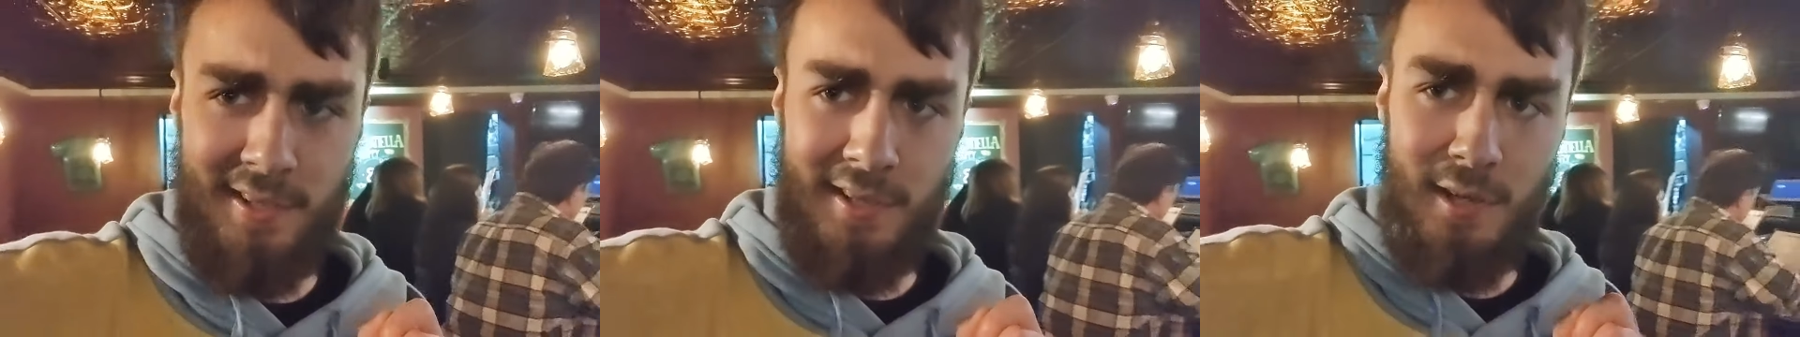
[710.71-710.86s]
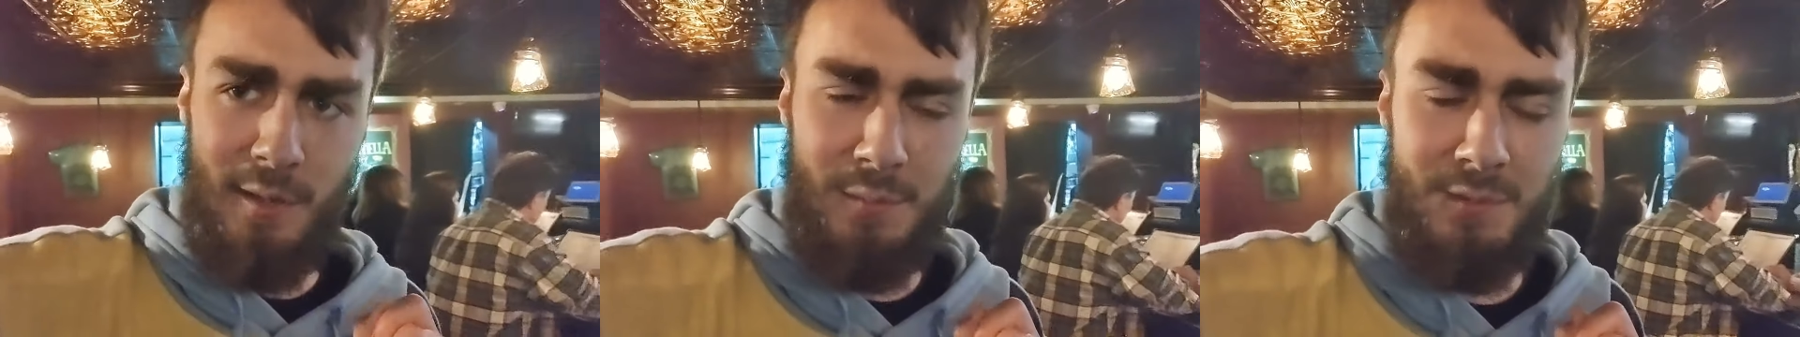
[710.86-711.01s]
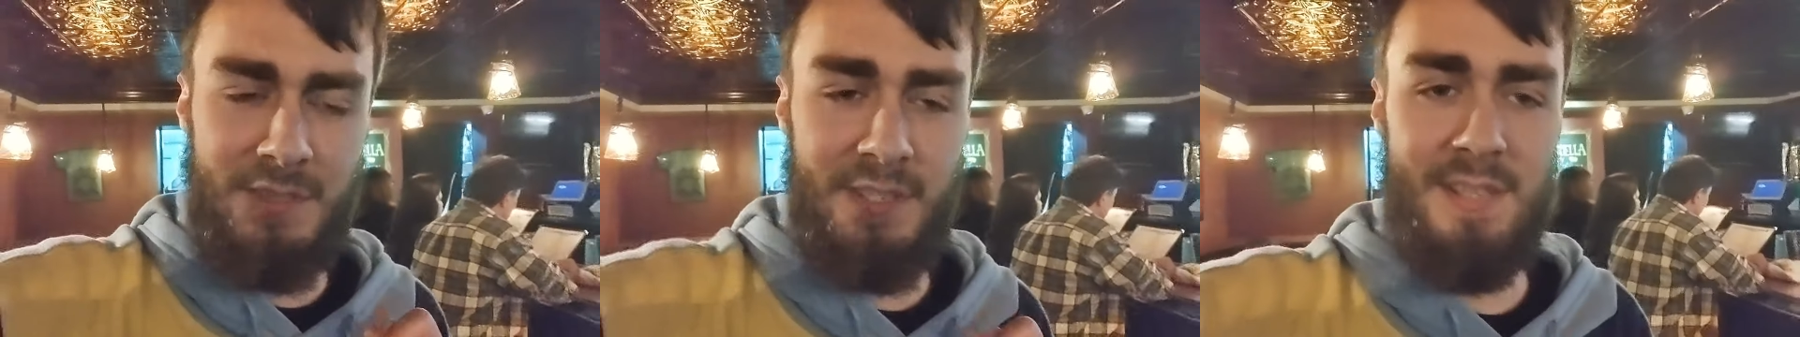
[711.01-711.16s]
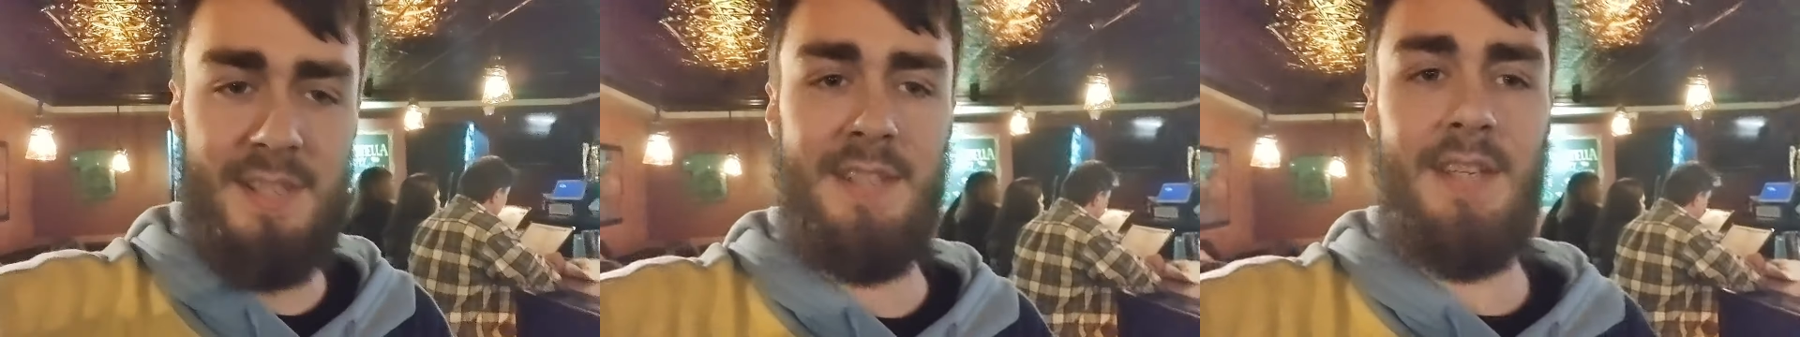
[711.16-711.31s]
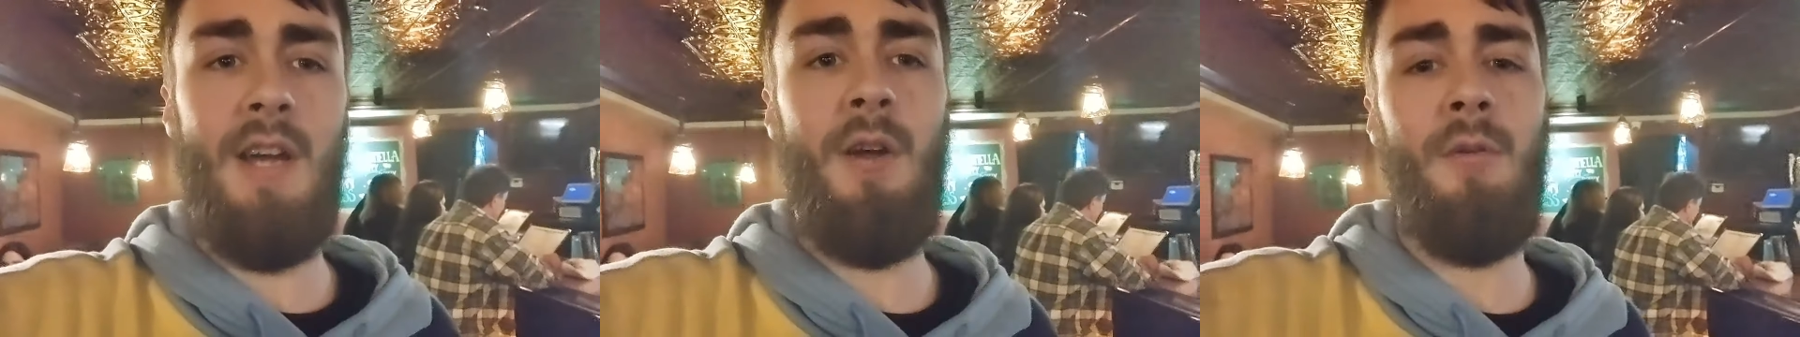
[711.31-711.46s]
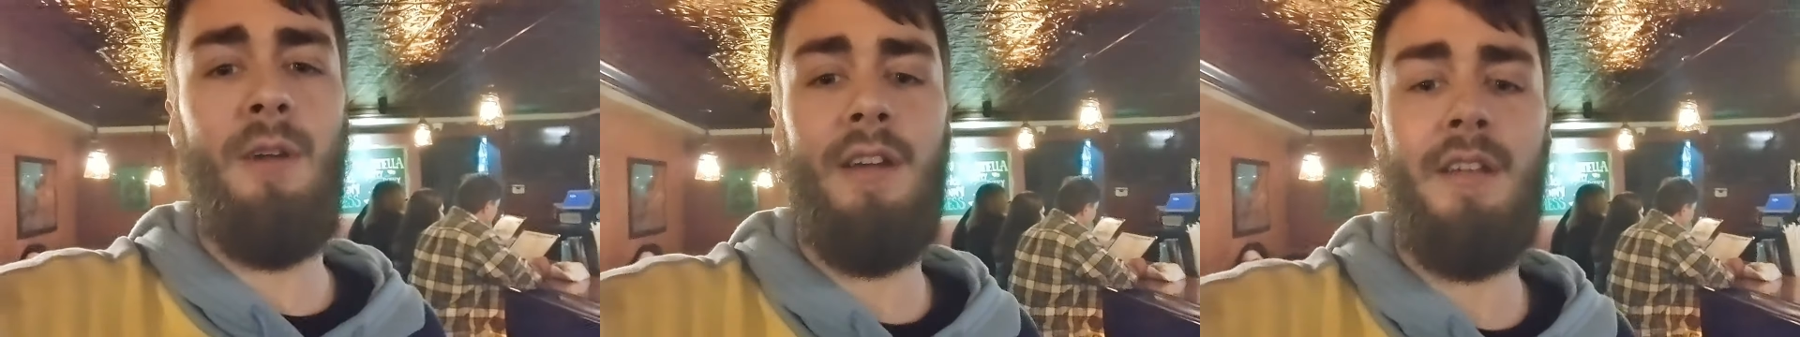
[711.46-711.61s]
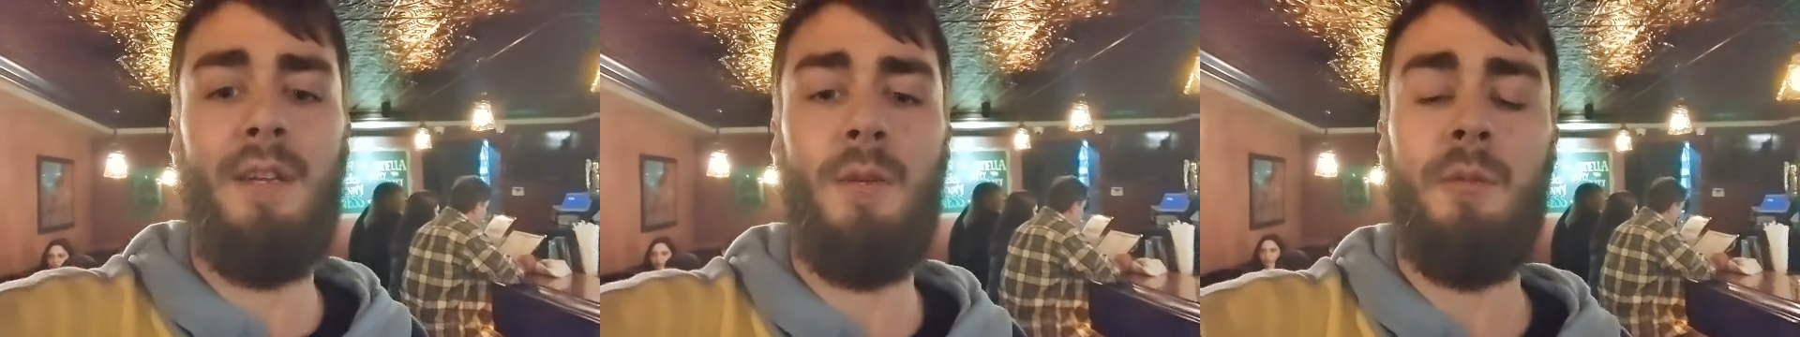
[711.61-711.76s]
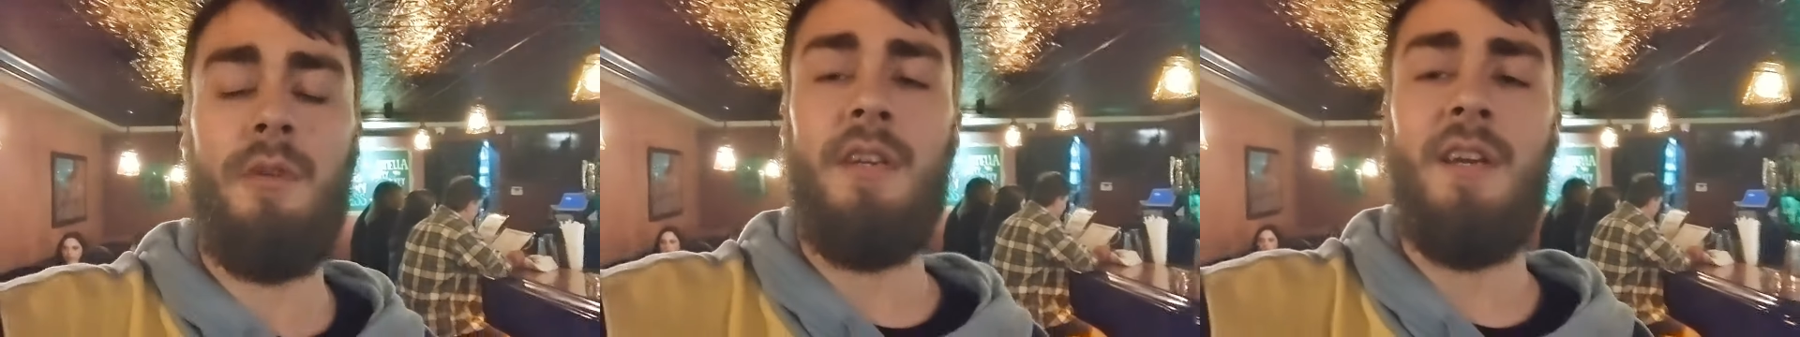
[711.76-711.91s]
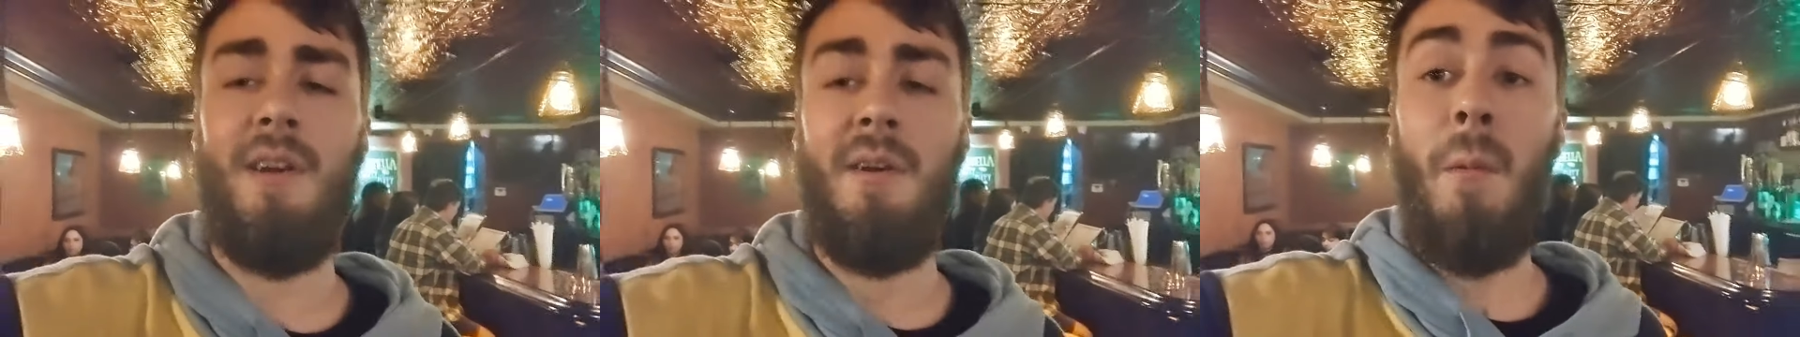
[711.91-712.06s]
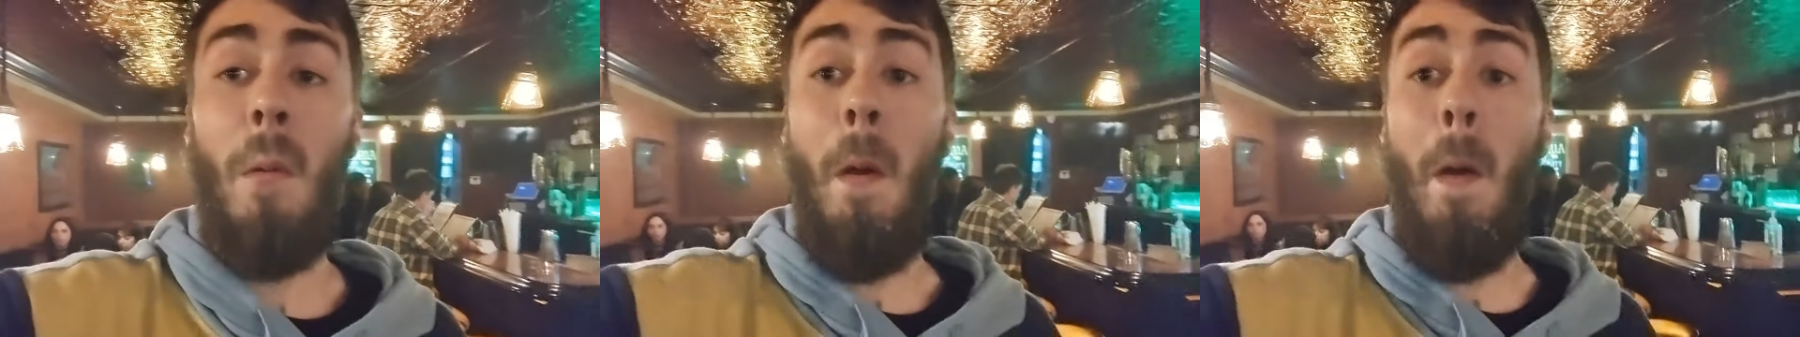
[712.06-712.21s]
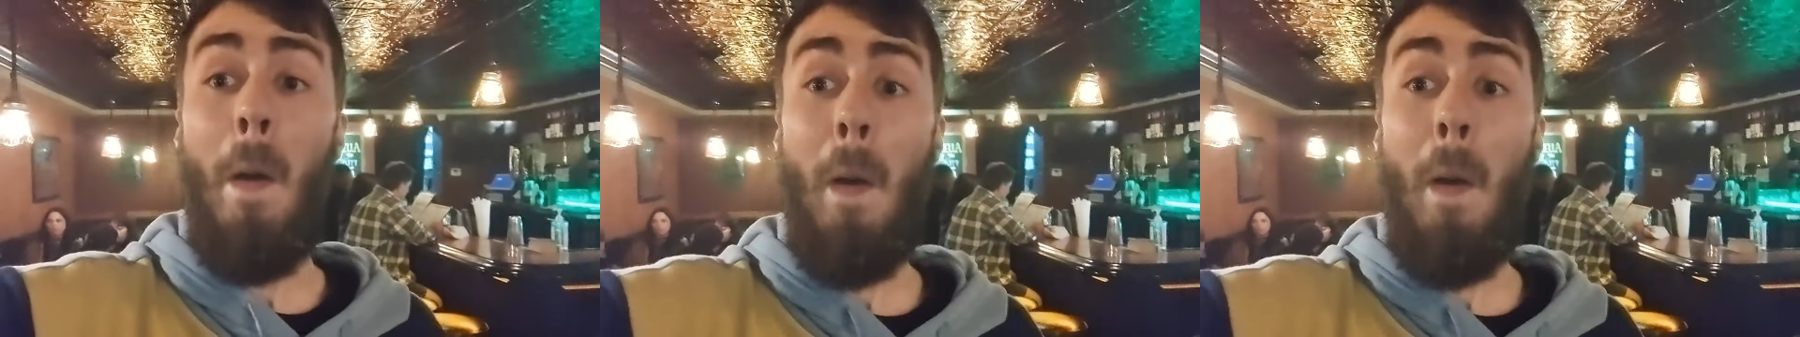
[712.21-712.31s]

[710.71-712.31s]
you know what I'm saying? All right, here we go.